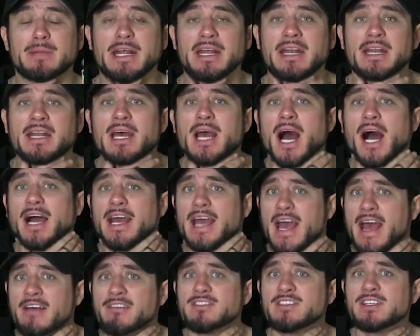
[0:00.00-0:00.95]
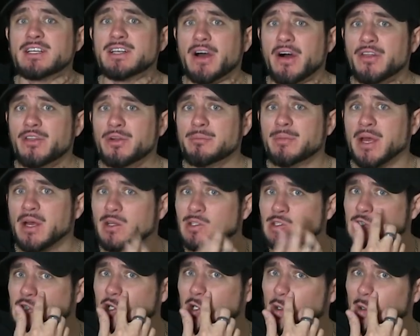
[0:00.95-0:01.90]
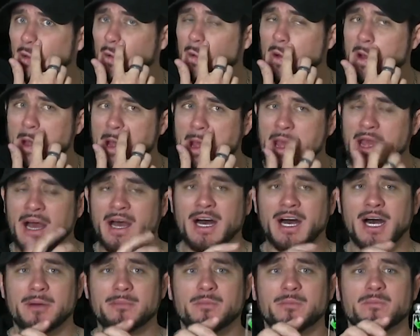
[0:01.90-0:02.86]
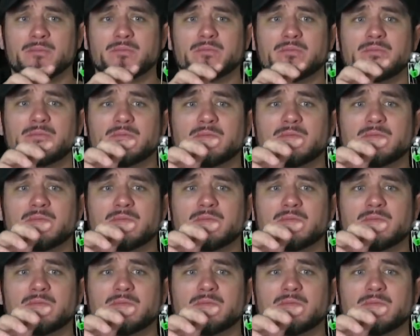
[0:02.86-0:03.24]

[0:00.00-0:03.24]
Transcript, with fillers: And I have seen other bells too, um,